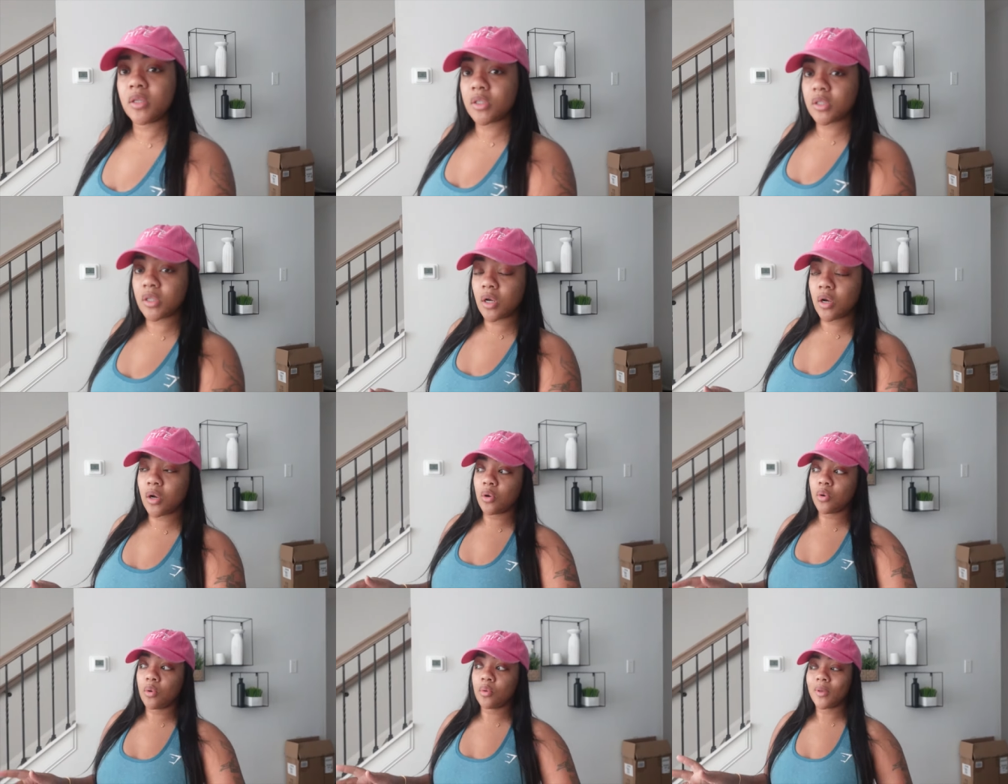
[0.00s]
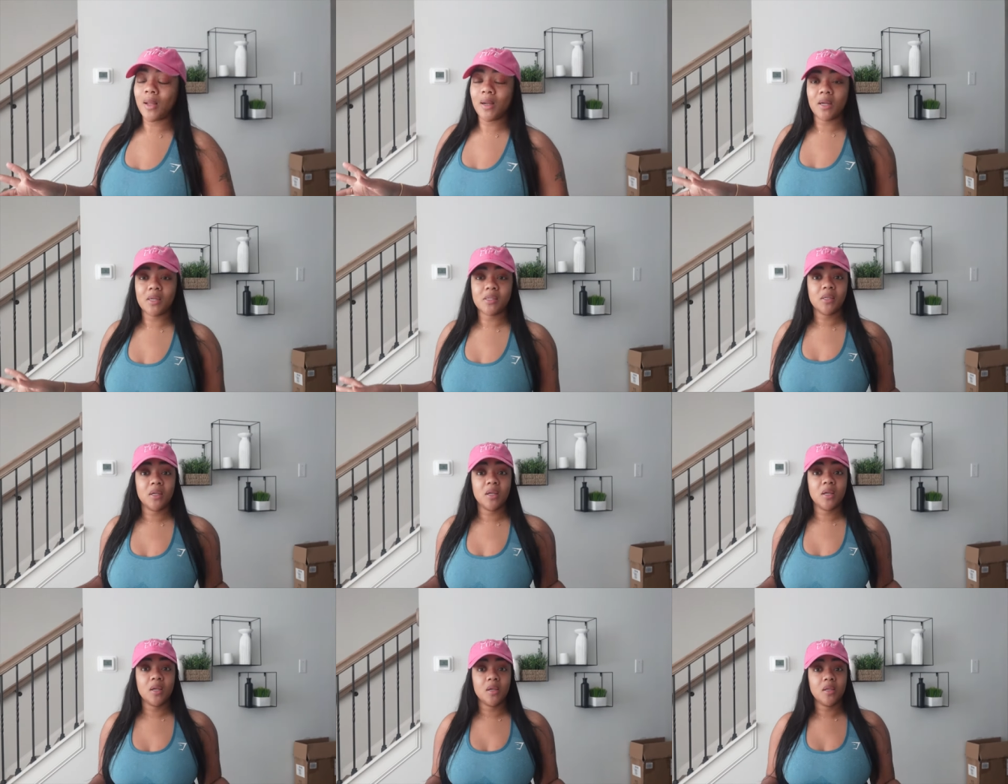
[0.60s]
So like I
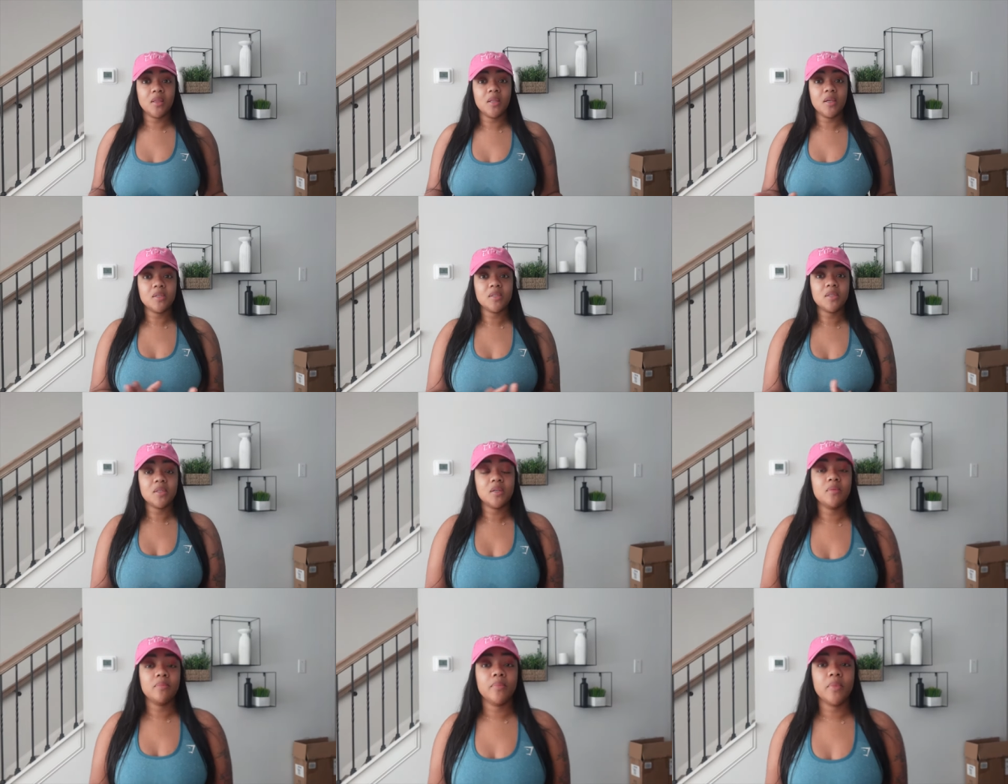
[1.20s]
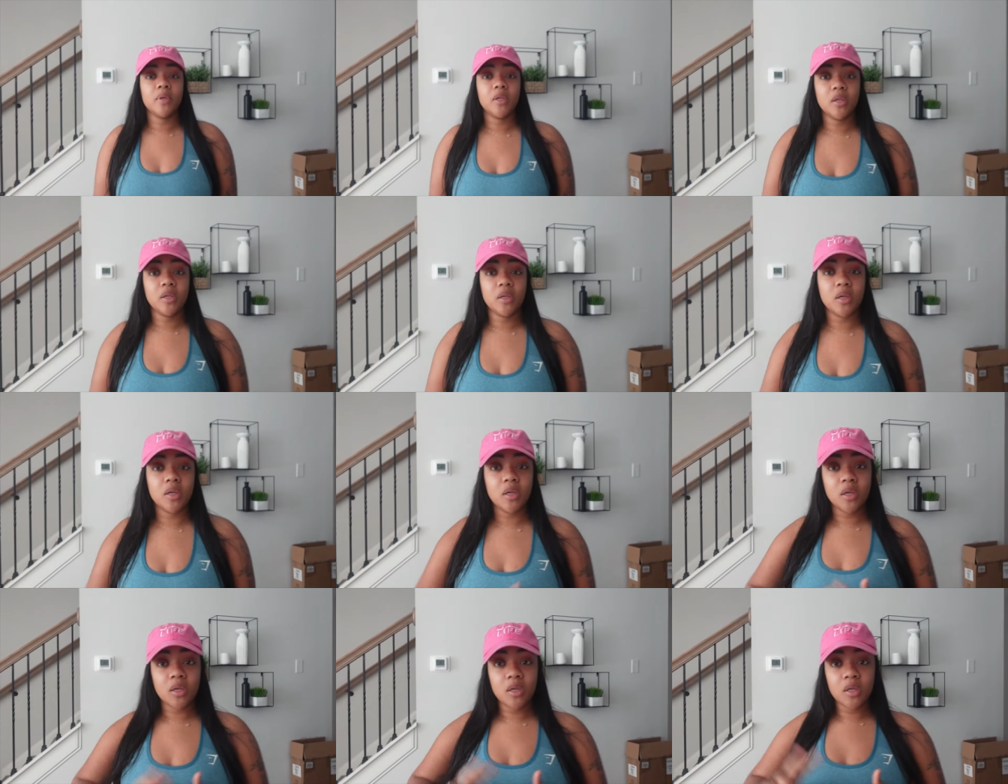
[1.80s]
said, they sent me
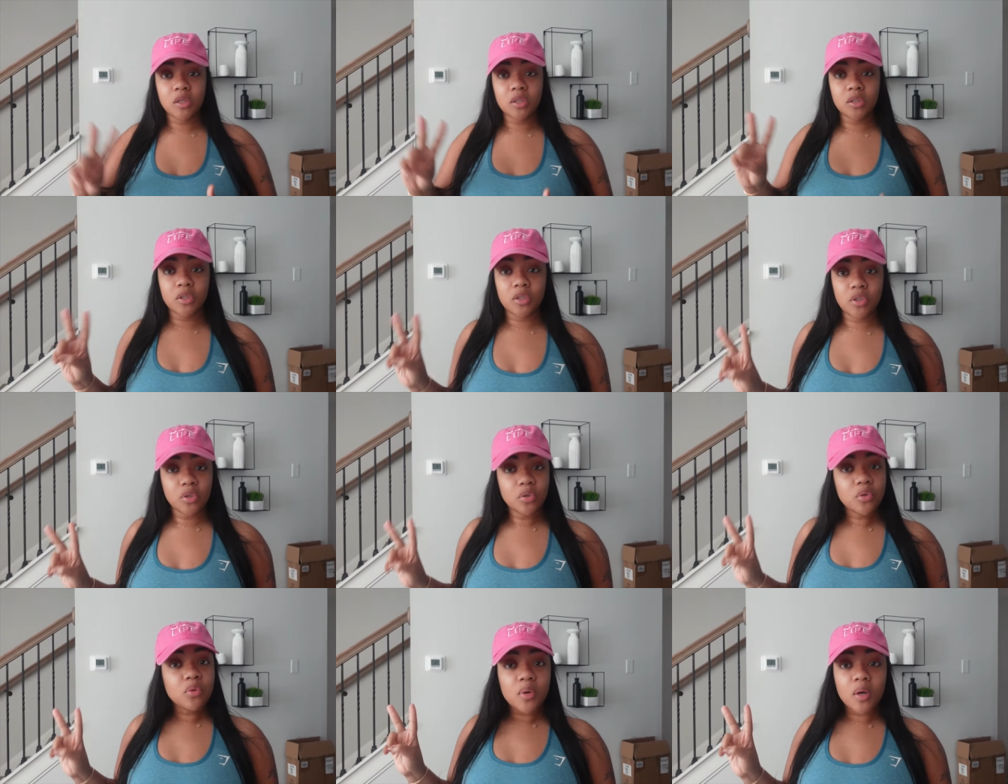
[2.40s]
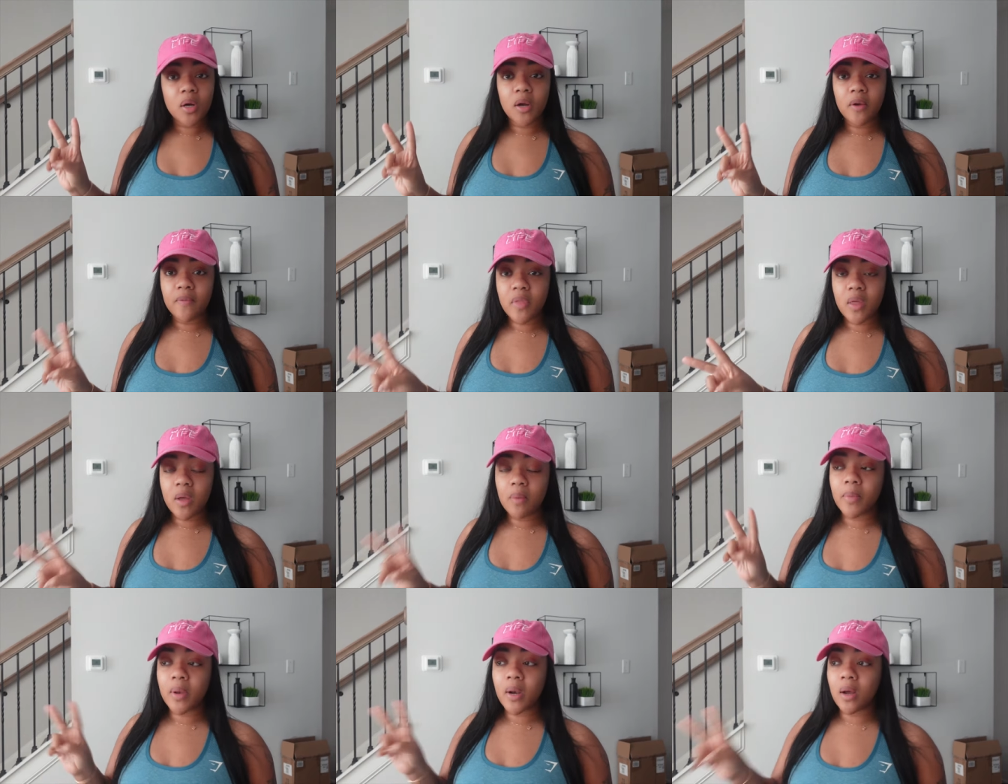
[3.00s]
two of
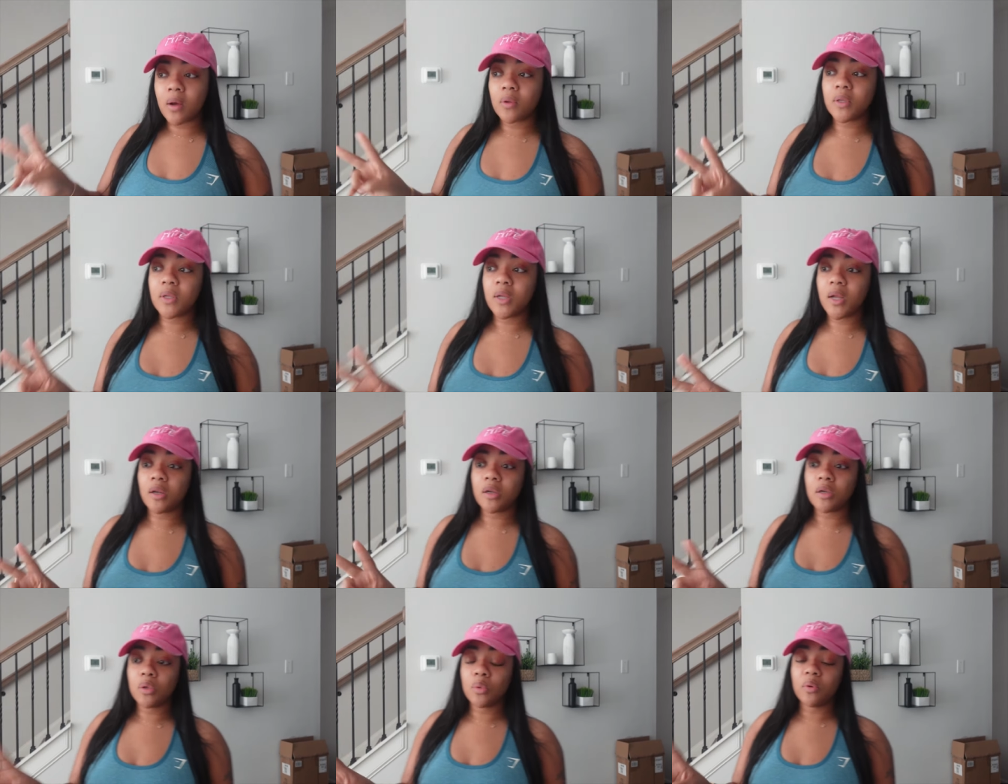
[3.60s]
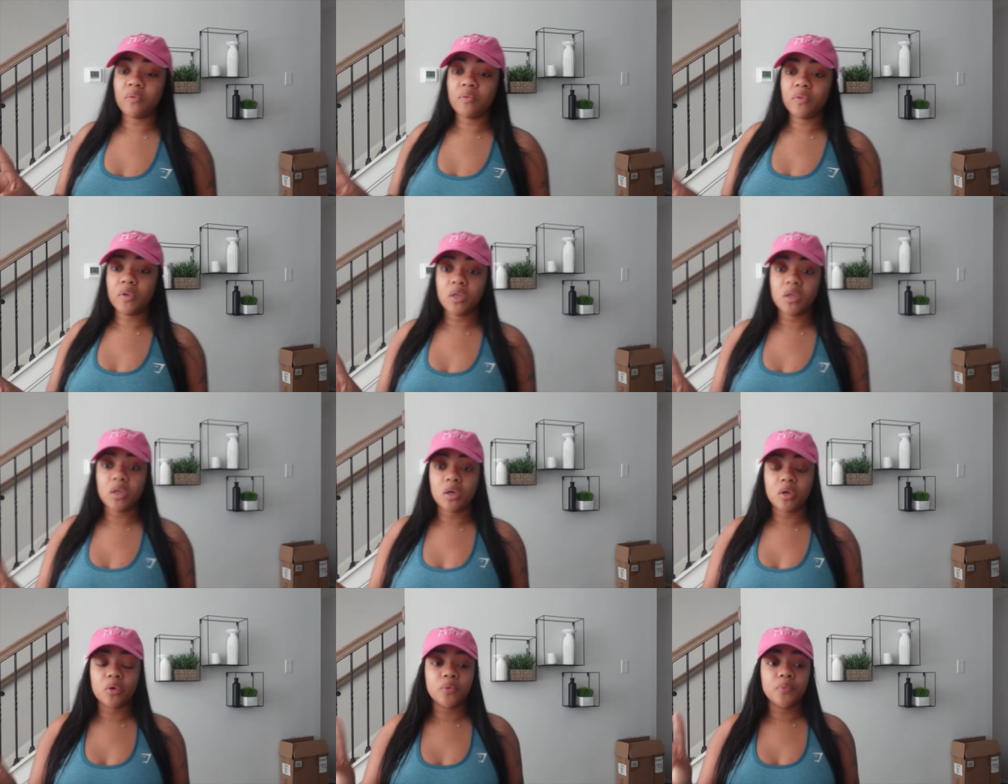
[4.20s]
them, but I only had to do a
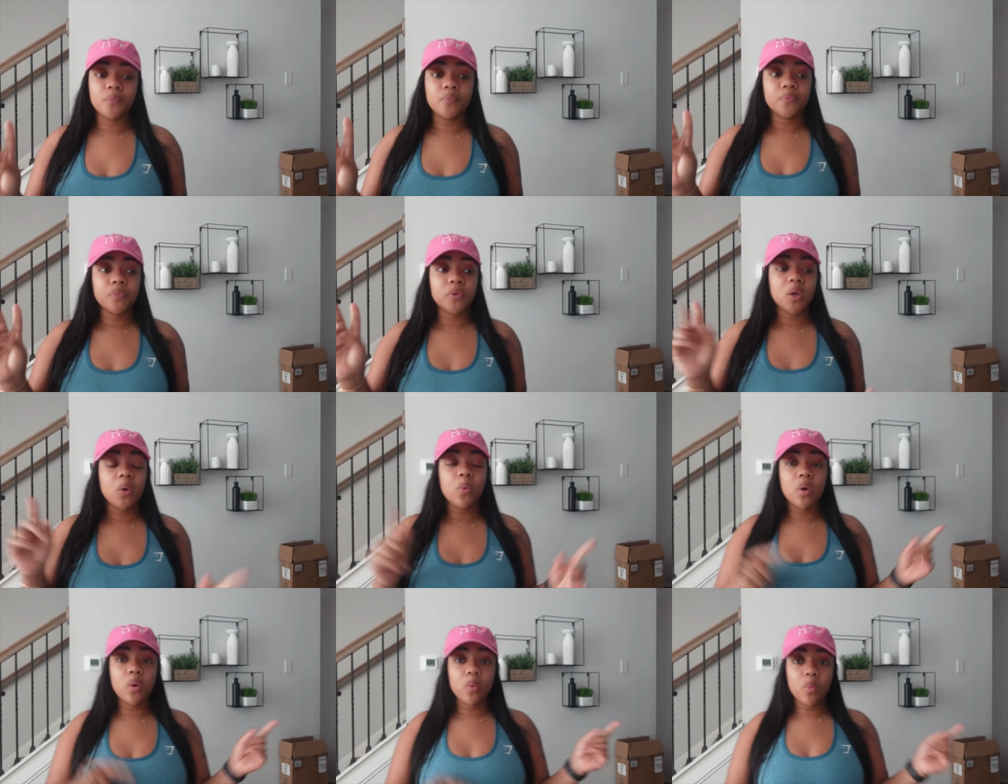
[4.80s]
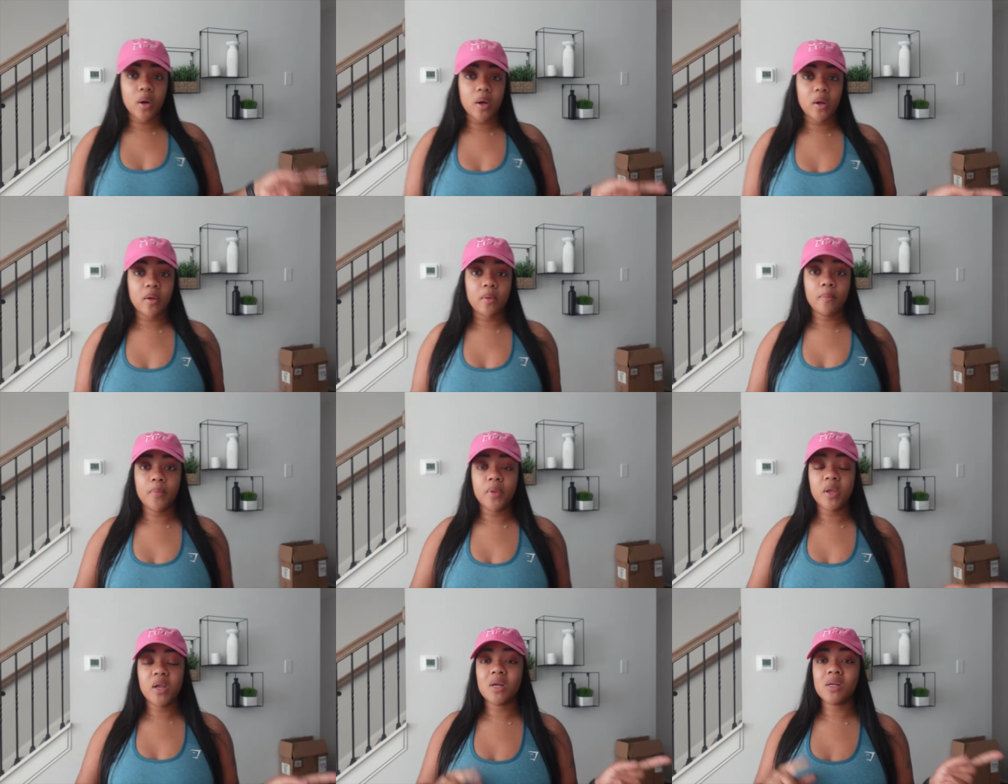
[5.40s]
video with one
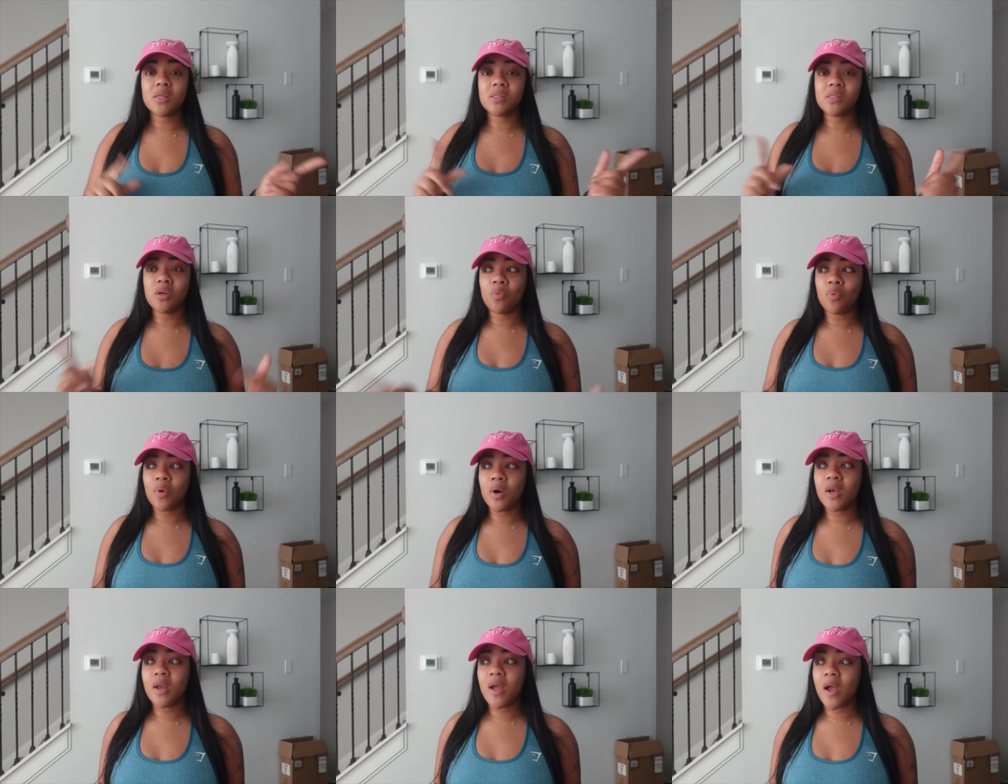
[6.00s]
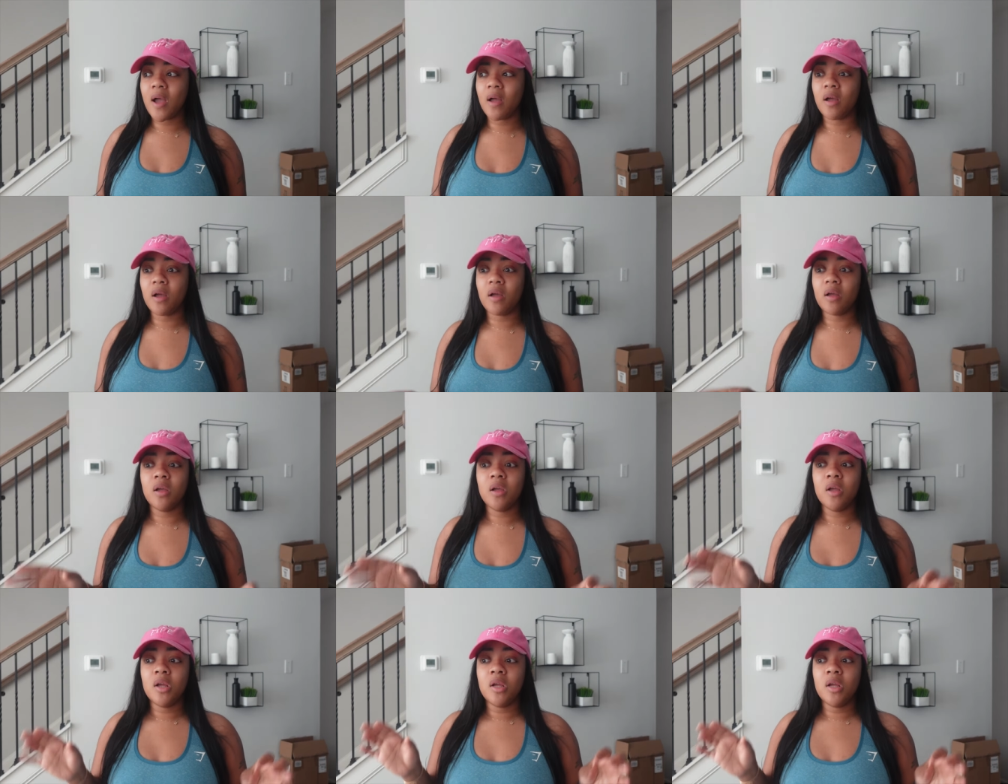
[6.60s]
because the one had